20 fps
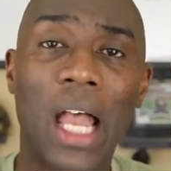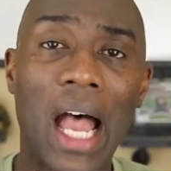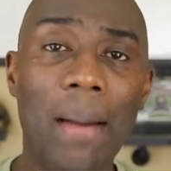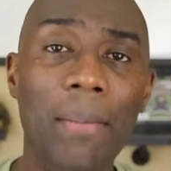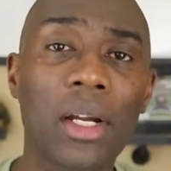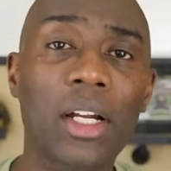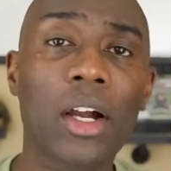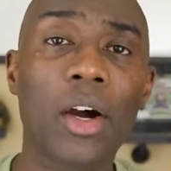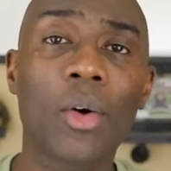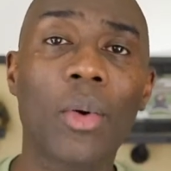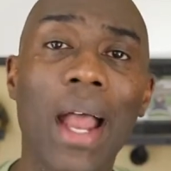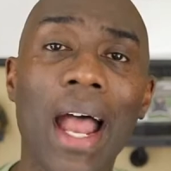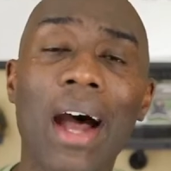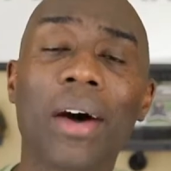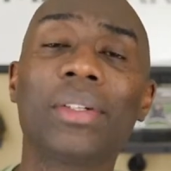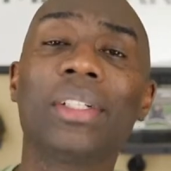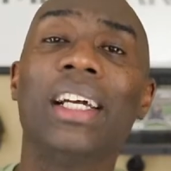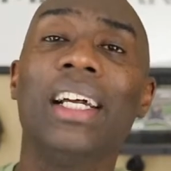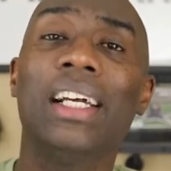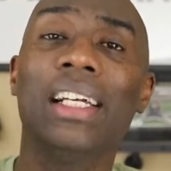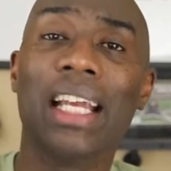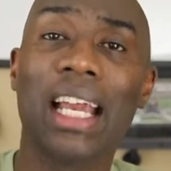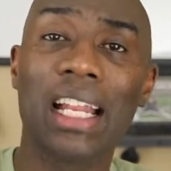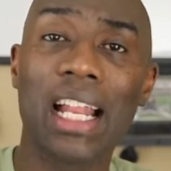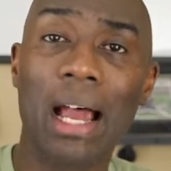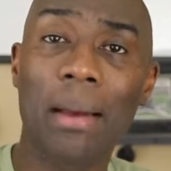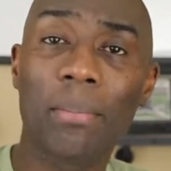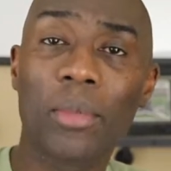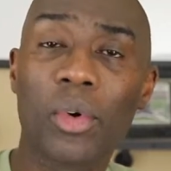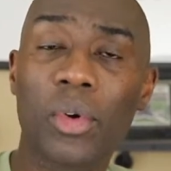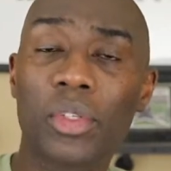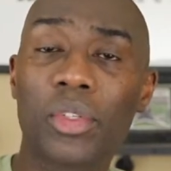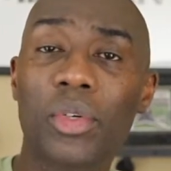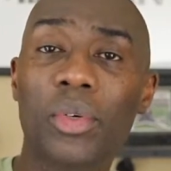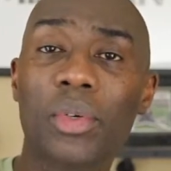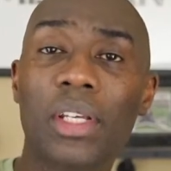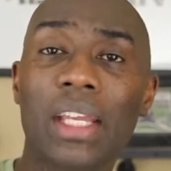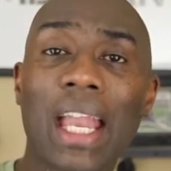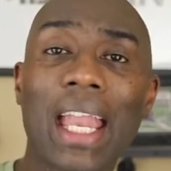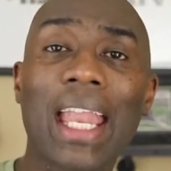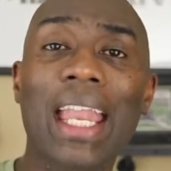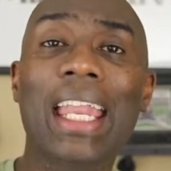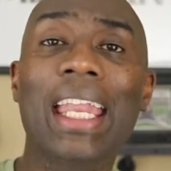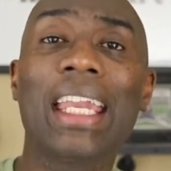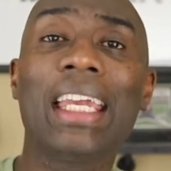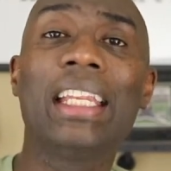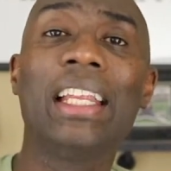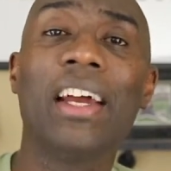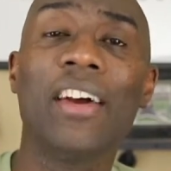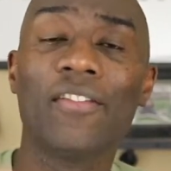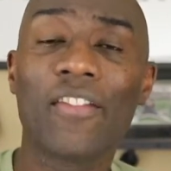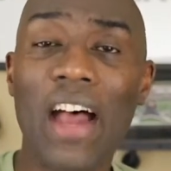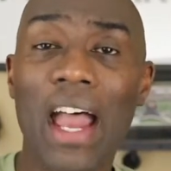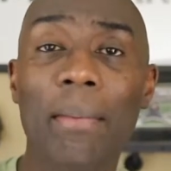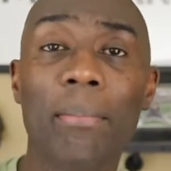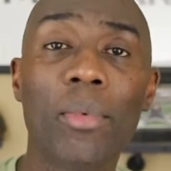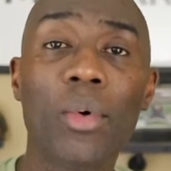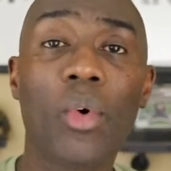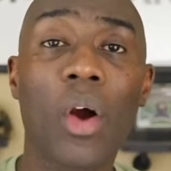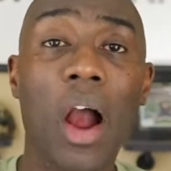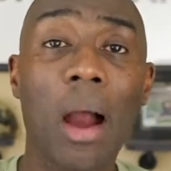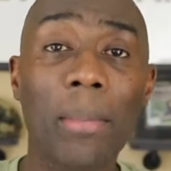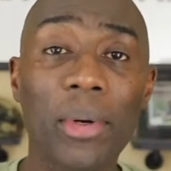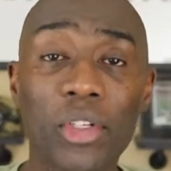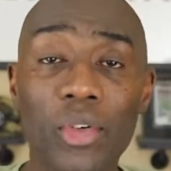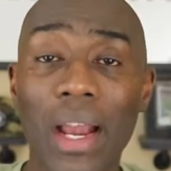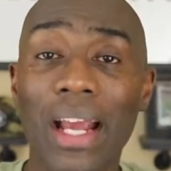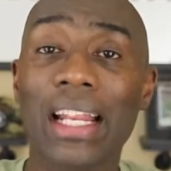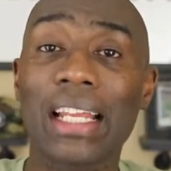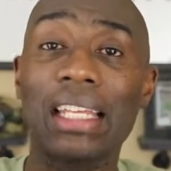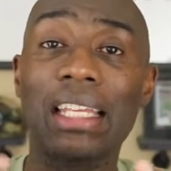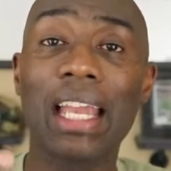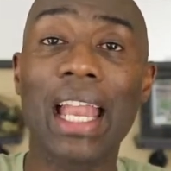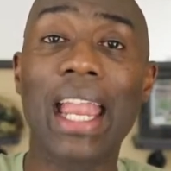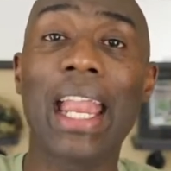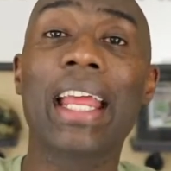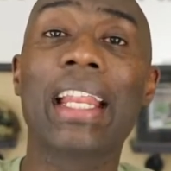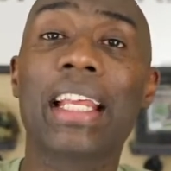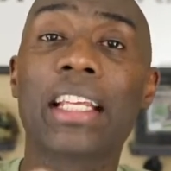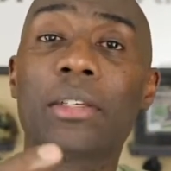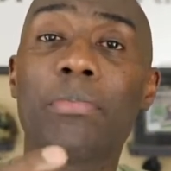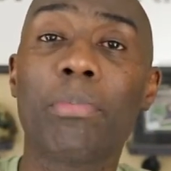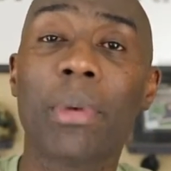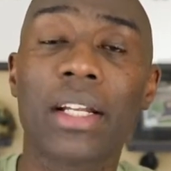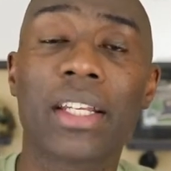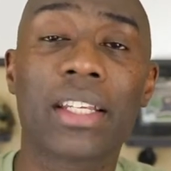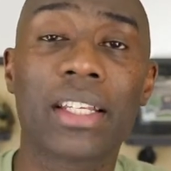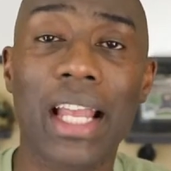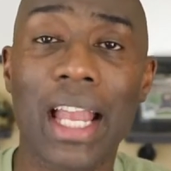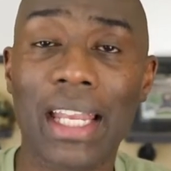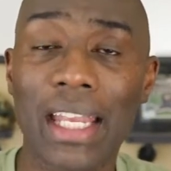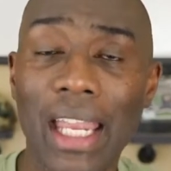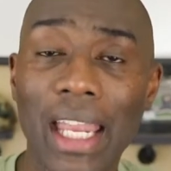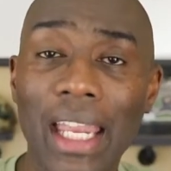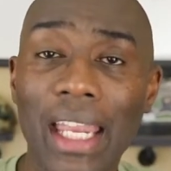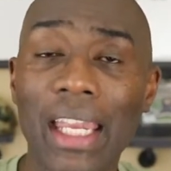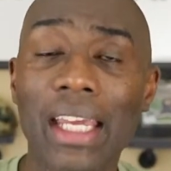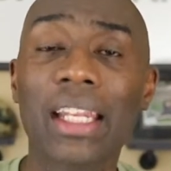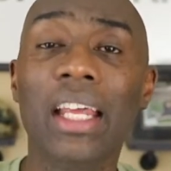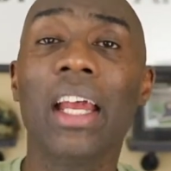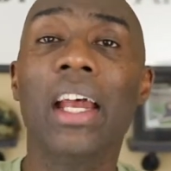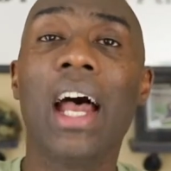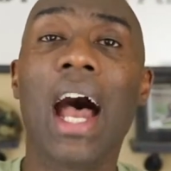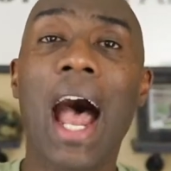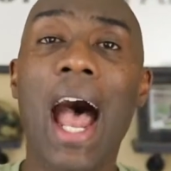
I'm going to go out and I'm going to gain 5 more. I'm going to try to gain as much as I can.